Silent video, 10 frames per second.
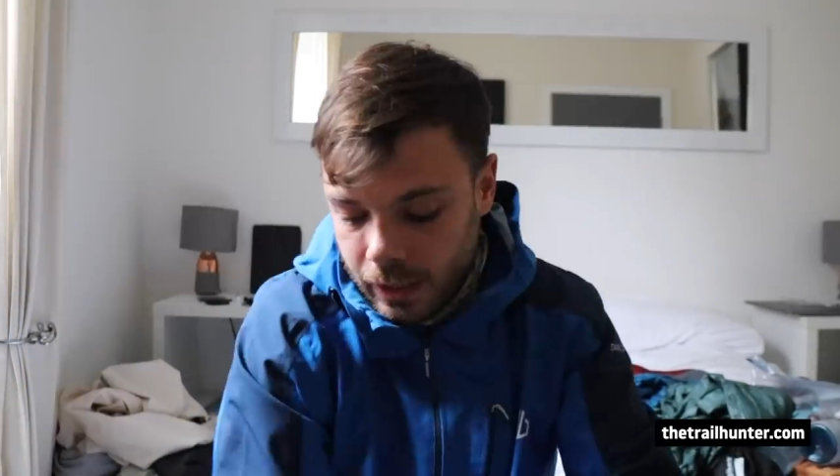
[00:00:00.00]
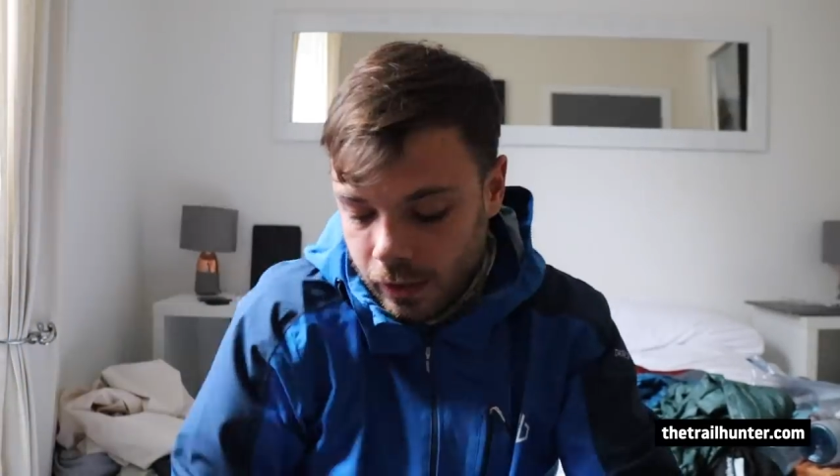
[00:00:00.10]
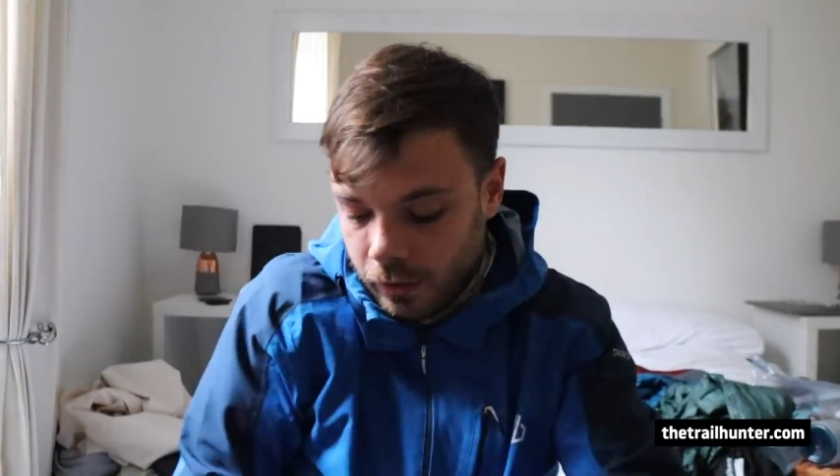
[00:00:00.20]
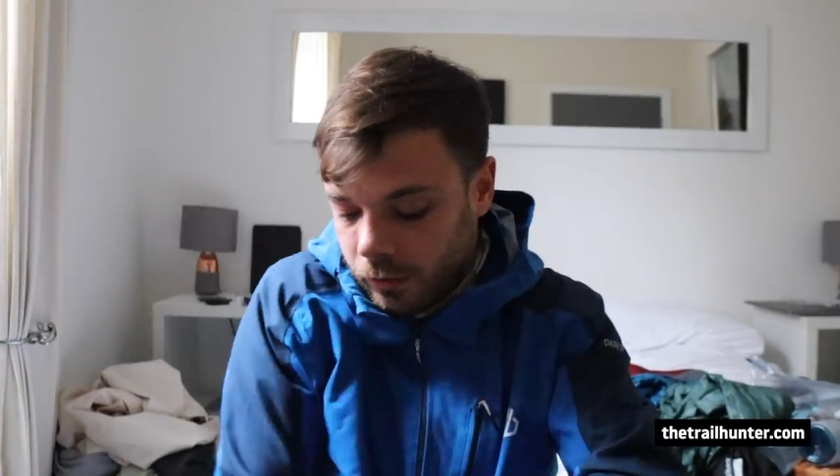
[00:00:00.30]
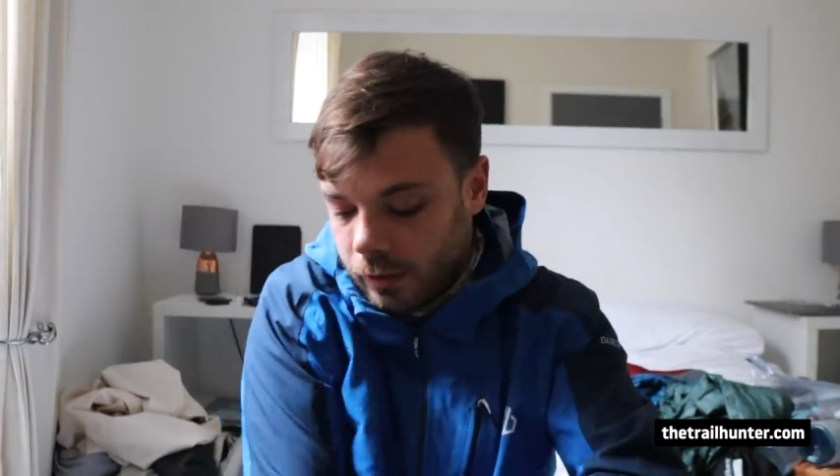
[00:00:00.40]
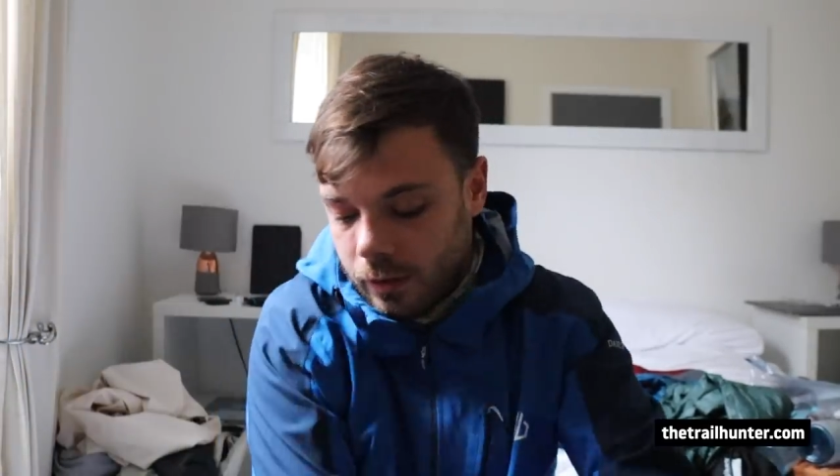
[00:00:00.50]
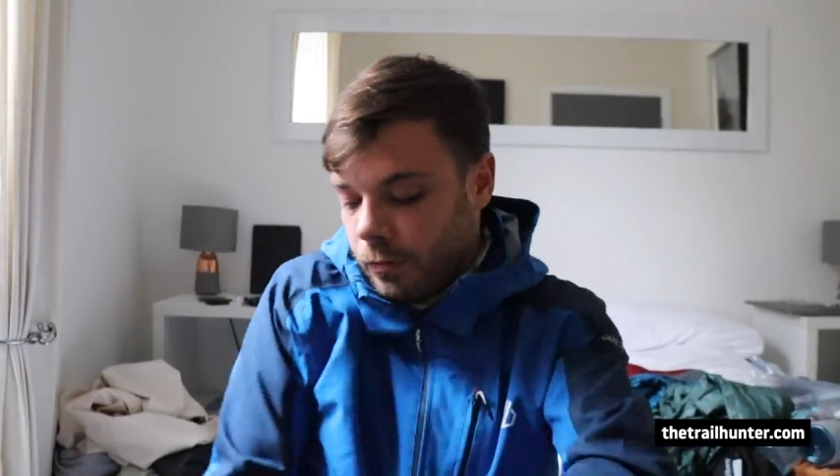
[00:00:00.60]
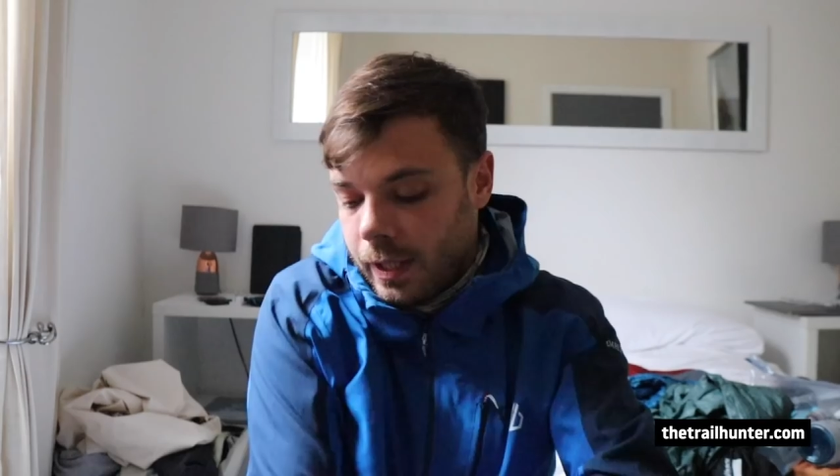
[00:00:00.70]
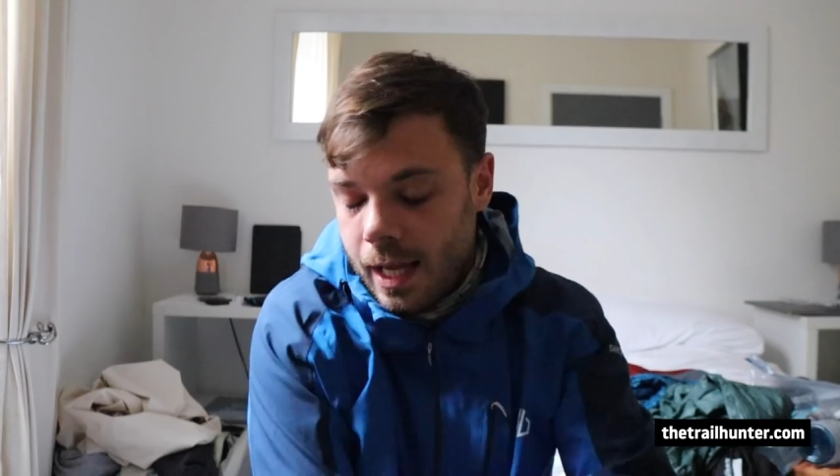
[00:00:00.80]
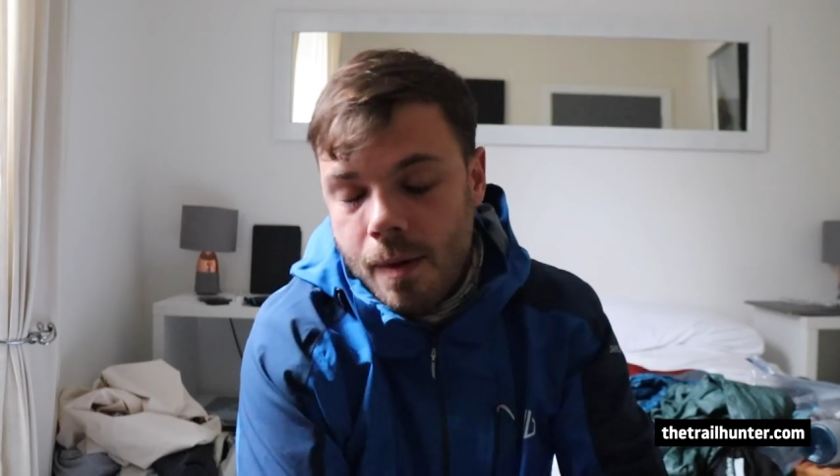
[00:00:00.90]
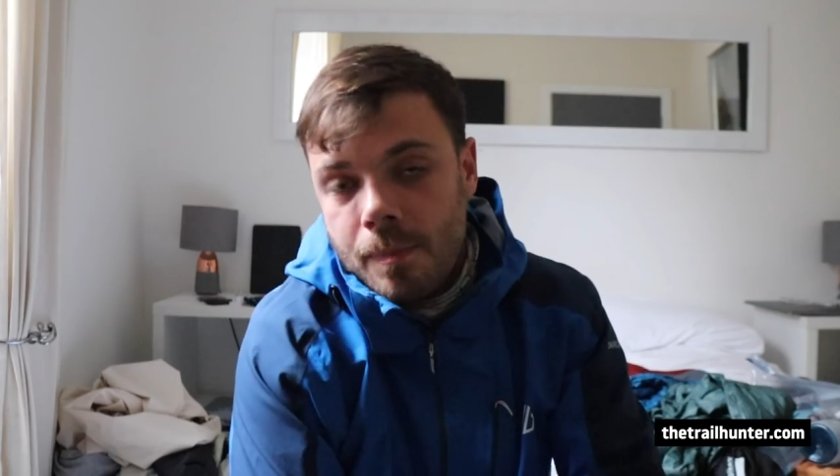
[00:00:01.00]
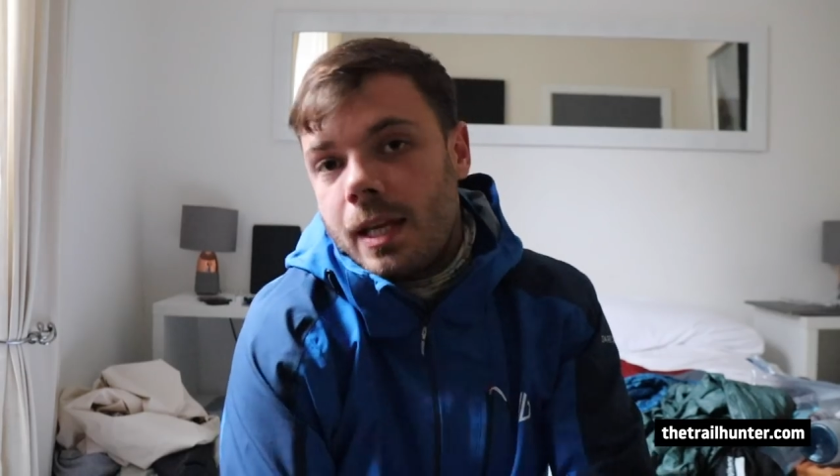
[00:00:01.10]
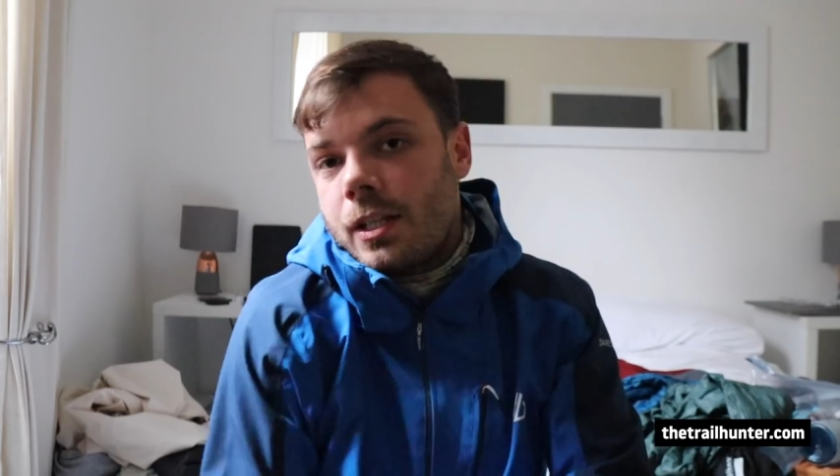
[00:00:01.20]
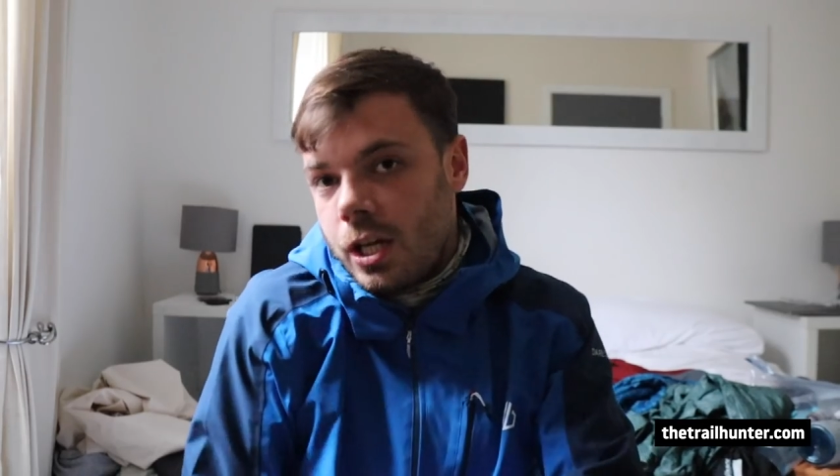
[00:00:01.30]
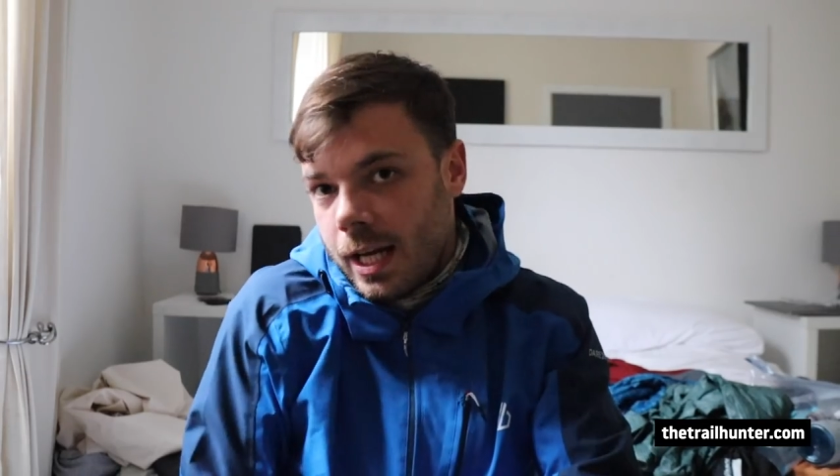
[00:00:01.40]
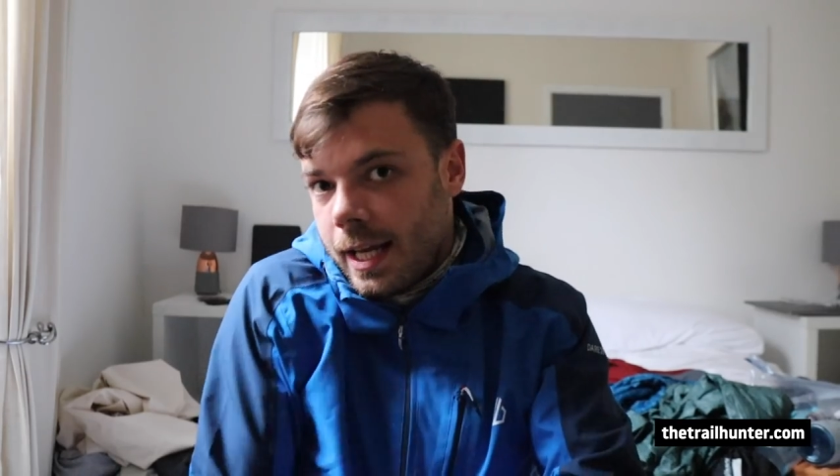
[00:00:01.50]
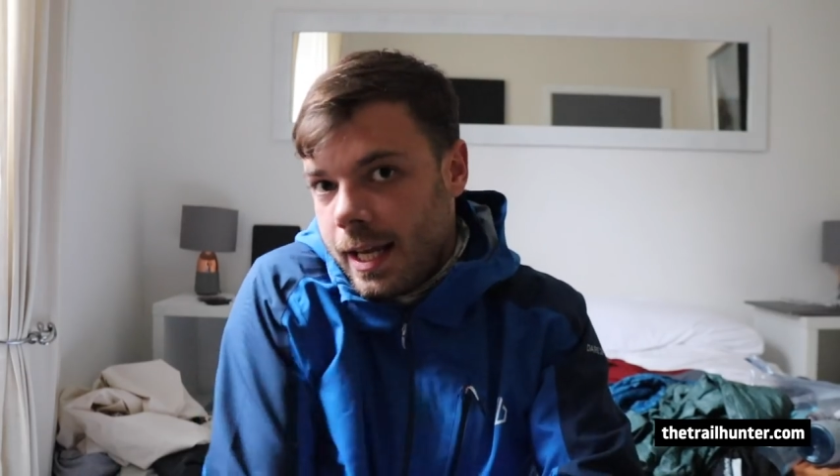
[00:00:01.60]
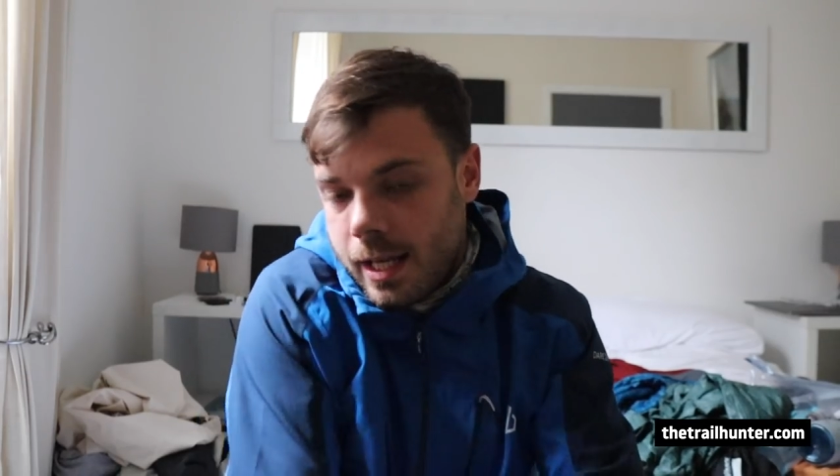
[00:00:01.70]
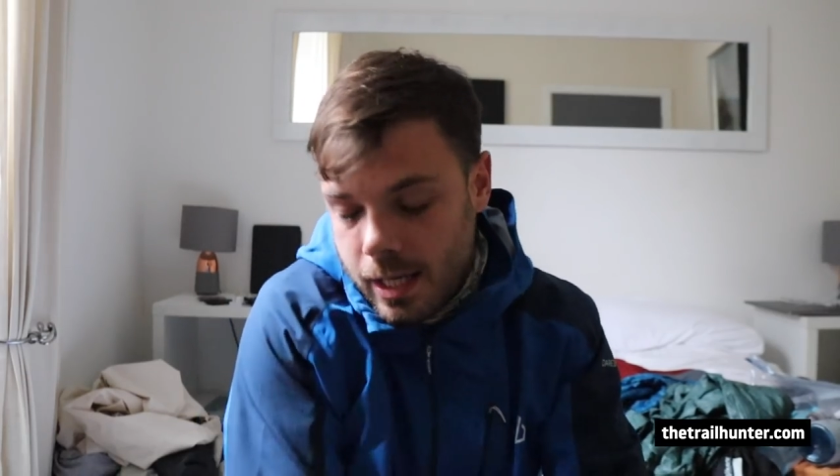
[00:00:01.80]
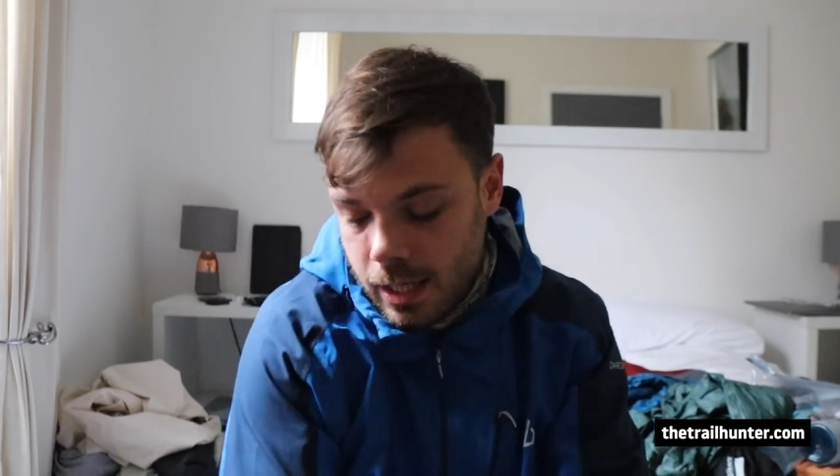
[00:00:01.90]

because if we get a bit chilly,